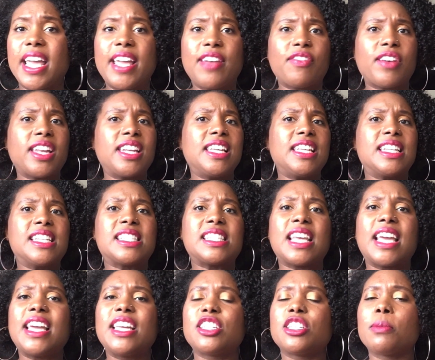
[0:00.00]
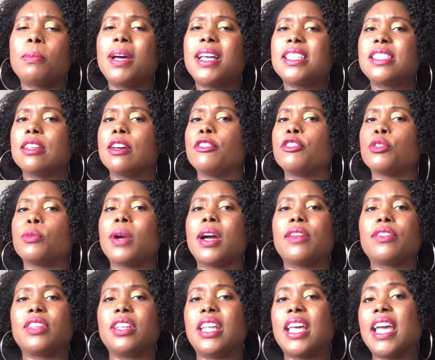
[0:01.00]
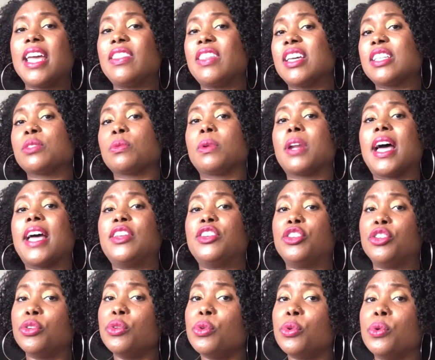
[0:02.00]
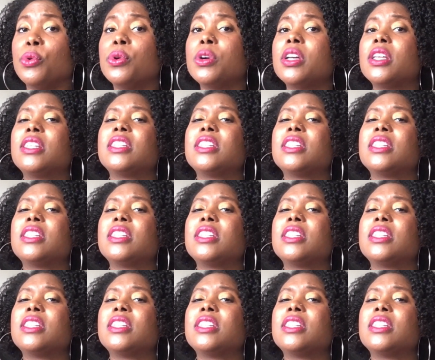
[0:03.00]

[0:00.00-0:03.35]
If I need to say it to myself throughout the day, that's what I do,